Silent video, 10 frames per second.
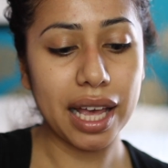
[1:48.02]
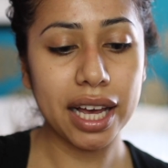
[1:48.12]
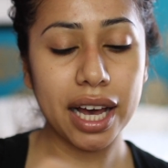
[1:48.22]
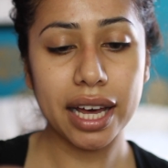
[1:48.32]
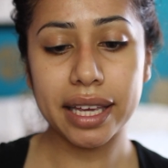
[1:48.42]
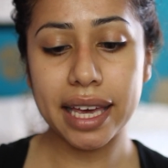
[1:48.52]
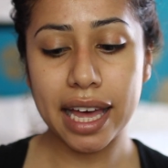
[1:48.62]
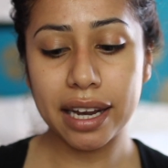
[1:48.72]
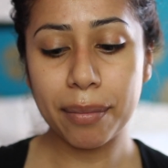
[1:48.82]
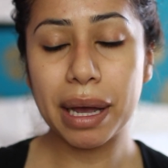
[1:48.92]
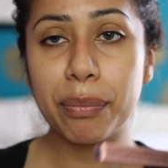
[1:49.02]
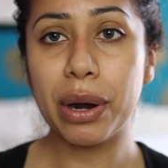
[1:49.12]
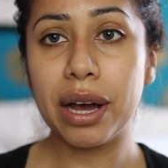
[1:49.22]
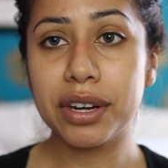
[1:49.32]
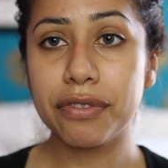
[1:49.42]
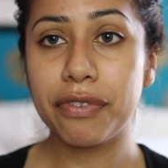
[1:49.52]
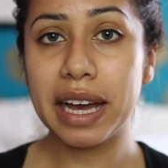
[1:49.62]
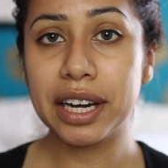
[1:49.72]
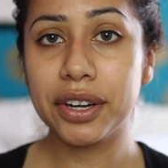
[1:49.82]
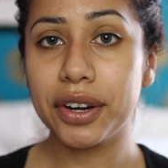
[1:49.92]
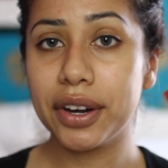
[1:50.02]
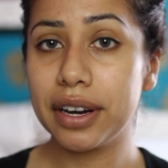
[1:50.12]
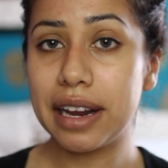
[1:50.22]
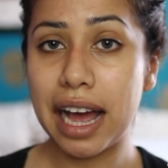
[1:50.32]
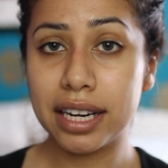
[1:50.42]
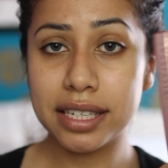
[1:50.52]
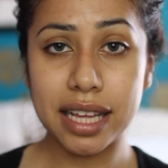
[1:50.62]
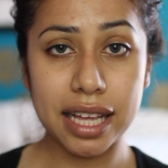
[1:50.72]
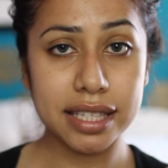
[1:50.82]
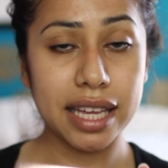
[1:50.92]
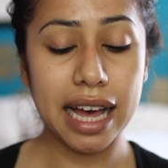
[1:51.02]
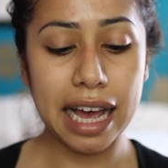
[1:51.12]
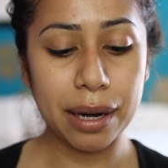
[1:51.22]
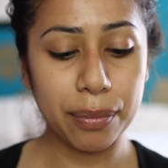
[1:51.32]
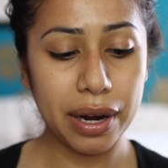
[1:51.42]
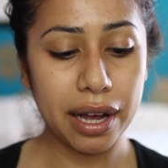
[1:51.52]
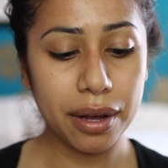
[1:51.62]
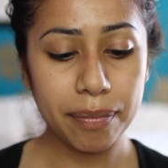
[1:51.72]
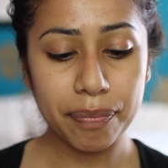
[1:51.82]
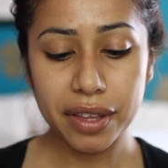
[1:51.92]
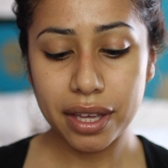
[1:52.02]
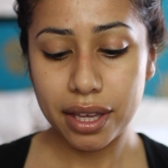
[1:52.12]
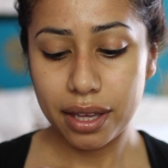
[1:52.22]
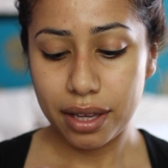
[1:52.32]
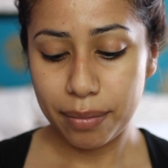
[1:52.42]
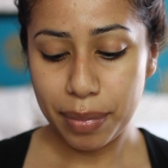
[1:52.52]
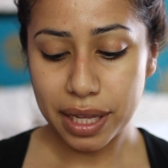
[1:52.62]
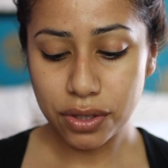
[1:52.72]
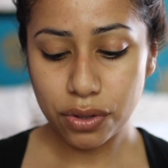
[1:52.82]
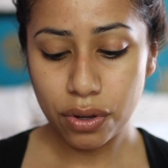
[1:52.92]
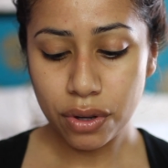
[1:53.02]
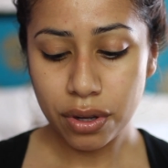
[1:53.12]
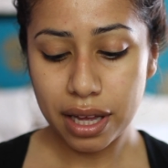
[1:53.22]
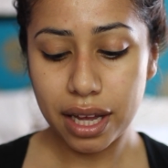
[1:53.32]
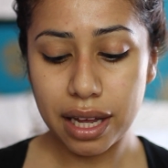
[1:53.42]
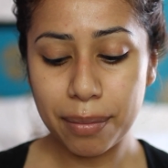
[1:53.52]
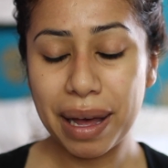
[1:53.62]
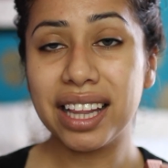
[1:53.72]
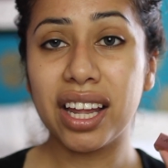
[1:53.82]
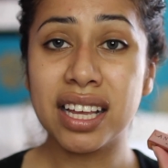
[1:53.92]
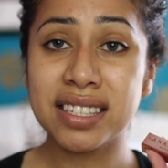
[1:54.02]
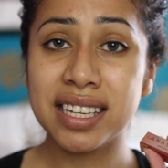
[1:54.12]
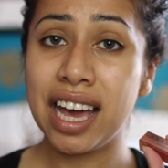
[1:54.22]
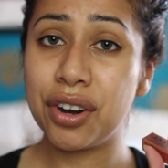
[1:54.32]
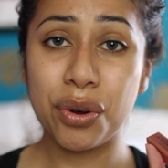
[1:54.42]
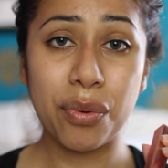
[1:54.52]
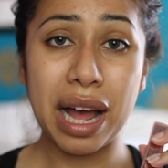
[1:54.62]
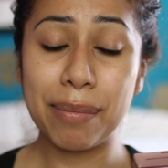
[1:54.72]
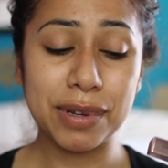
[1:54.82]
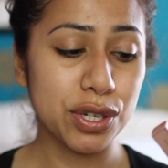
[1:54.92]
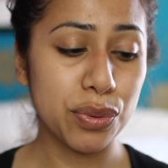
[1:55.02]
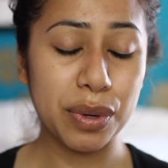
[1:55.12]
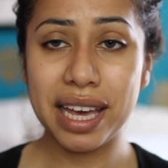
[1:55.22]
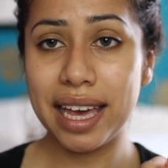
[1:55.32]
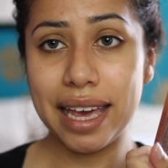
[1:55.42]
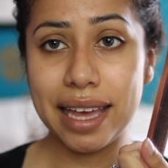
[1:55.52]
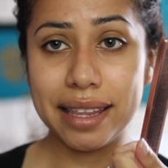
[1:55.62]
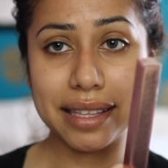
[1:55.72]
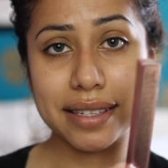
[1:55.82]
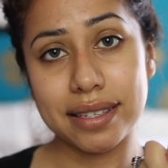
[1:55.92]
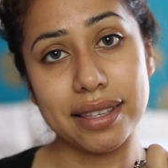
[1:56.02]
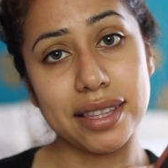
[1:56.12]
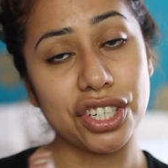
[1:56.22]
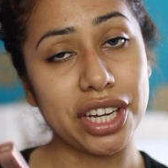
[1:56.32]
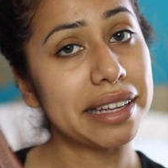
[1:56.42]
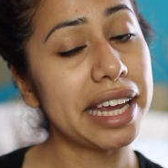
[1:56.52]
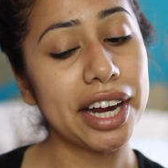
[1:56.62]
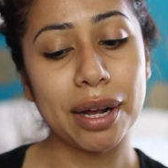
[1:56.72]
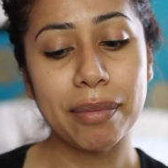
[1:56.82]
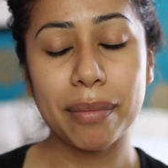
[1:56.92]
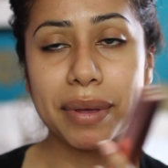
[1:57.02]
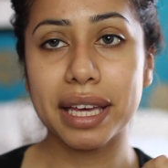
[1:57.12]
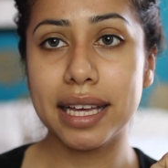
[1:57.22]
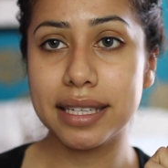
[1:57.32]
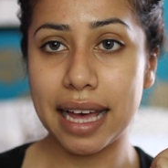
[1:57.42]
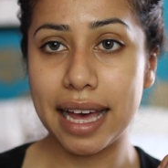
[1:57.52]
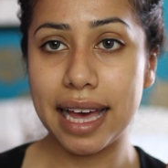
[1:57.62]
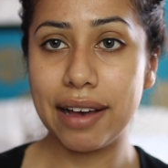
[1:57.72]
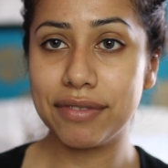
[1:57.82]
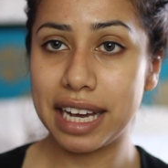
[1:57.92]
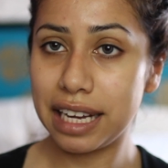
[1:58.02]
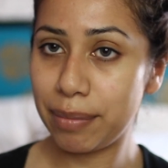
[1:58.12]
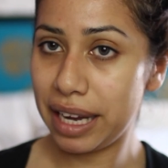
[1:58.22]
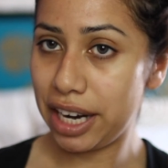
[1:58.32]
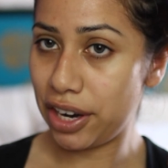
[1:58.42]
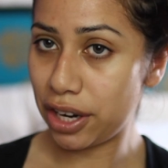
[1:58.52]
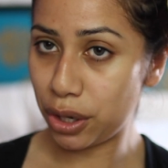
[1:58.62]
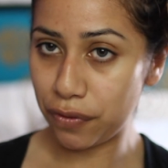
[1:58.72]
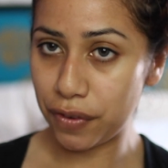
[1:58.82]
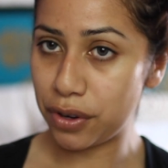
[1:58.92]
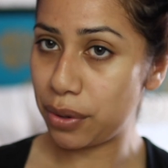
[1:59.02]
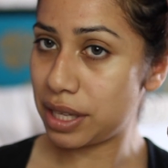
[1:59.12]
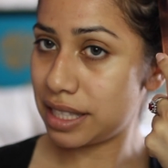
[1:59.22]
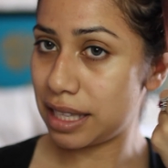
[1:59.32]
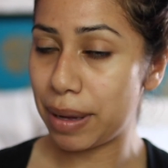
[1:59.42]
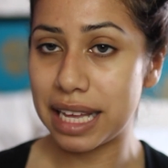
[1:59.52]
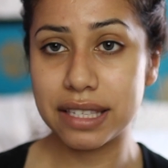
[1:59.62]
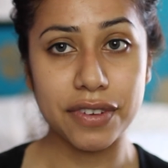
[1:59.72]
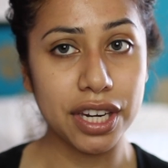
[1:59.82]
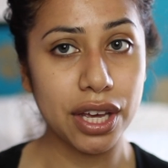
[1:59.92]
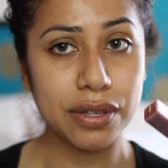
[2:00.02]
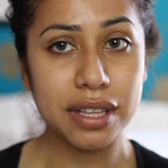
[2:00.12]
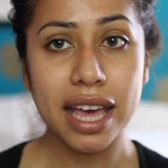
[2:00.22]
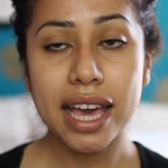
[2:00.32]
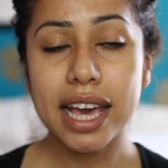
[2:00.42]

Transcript: I got again my brow definer Anastasia eyebrow pencil. I lost it. I don't know what happened to it, and this is in the shade Caramel because I have dyed my hair. I don't know if you've noticed in the past videos.